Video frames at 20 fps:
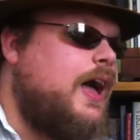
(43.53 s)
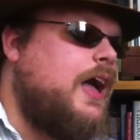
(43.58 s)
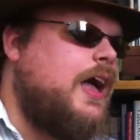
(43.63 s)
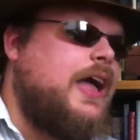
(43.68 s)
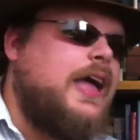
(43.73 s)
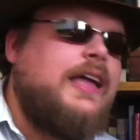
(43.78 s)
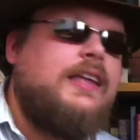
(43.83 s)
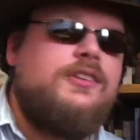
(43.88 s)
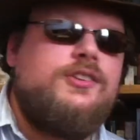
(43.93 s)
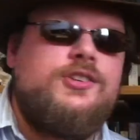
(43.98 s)

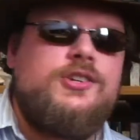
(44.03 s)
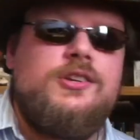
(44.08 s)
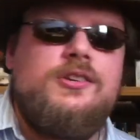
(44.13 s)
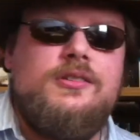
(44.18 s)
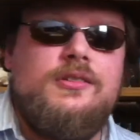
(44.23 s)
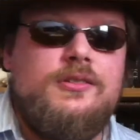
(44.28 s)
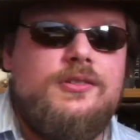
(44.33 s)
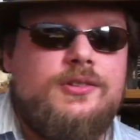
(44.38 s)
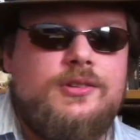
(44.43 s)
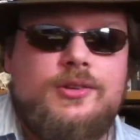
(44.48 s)

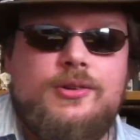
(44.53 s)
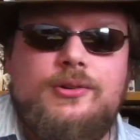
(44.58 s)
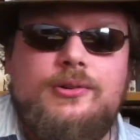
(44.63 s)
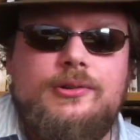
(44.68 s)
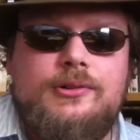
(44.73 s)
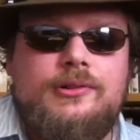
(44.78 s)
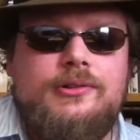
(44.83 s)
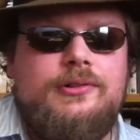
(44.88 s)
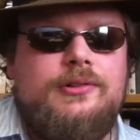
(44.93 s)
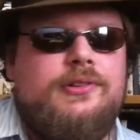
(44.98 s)
Ancient
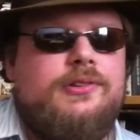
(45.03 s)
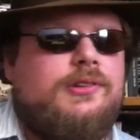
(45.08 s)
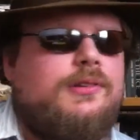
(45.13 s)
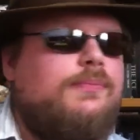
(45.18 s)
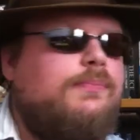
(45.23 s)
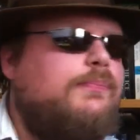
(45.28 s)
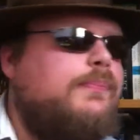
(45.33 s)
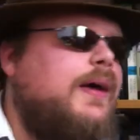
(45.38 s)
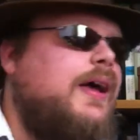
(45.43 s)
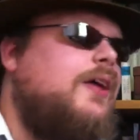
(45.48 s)
tools
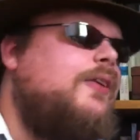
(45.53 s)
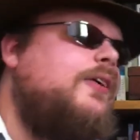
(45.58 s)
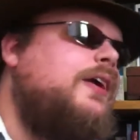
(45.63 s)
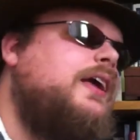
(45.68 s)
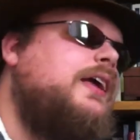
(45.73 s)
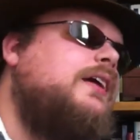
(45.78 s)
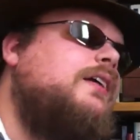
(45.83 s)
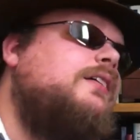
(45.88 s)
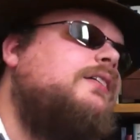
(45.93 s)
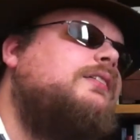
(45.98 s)
and
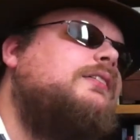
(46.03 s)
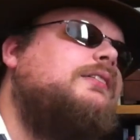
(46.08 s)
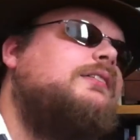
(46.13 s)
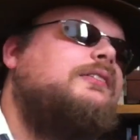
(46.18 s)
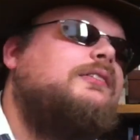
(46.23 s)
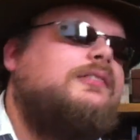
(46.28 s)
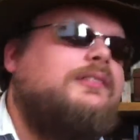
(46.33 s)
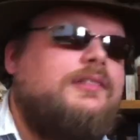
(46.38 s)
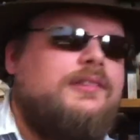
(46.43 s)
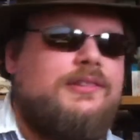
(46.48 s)

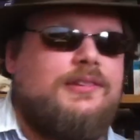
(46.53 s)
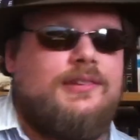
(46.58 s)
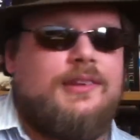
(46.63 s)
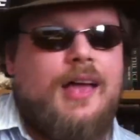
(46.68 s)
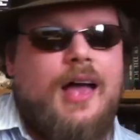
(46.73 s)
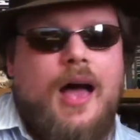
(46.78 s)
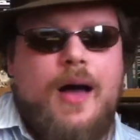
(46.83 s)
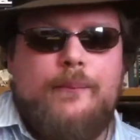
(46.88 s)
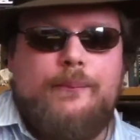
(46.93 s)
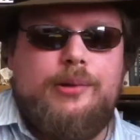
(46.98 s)
burials,
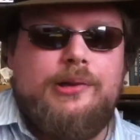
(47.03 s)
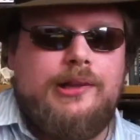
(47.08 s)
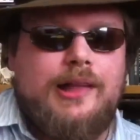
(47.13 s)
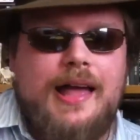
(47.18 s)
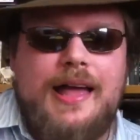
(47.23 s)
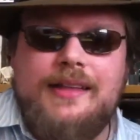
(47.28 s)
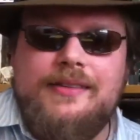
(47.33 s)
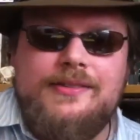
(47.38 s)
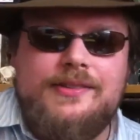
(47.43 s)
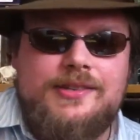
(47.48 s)

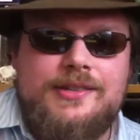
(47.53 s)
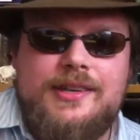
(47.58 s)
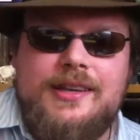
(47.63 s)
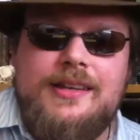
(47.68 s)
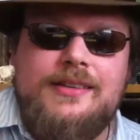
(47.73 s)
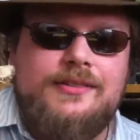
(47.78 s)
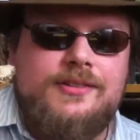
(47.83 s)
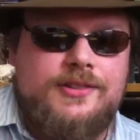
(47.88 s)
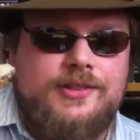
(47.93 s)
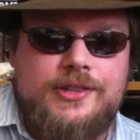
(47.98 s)
plants
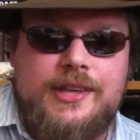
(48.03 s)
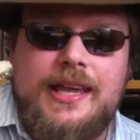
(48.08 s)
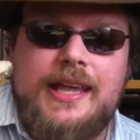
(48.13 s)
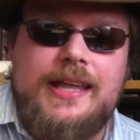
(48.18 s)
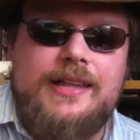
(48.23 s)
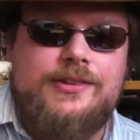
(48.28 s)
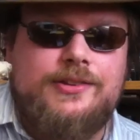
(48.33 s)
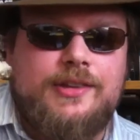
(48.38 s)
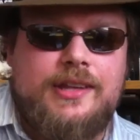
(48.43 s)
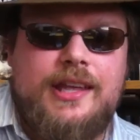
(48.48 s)
and
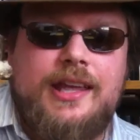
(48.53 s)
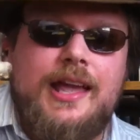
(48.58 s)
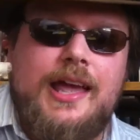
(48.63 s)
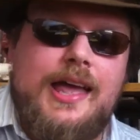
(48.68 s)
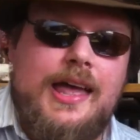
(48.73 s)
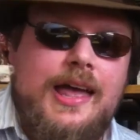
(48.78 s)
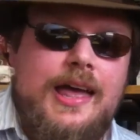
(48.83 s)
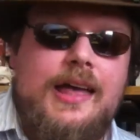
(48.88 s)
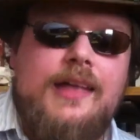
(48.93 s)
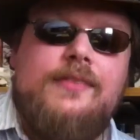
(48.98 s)
seeds,
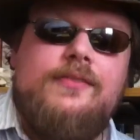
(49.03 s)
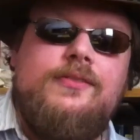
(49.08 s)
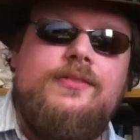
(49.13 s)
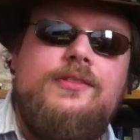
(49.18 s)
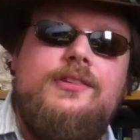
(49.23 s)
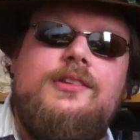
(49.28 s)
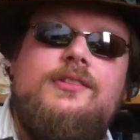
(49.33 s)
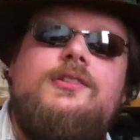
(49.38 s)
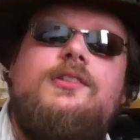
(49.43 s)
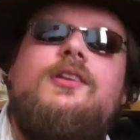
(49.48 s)

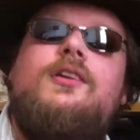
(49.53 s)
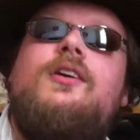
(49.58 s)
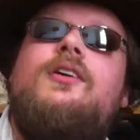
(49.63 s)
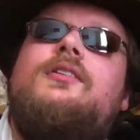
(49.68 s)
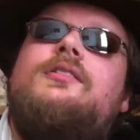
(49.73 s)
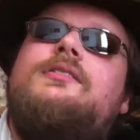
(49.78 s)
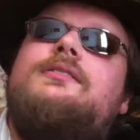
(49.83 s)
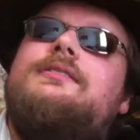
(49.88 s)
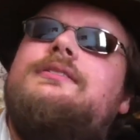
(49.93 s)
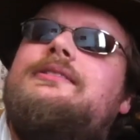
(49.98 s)

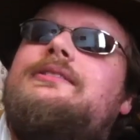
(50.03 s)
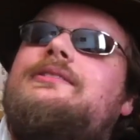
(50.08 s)
Neanderthals.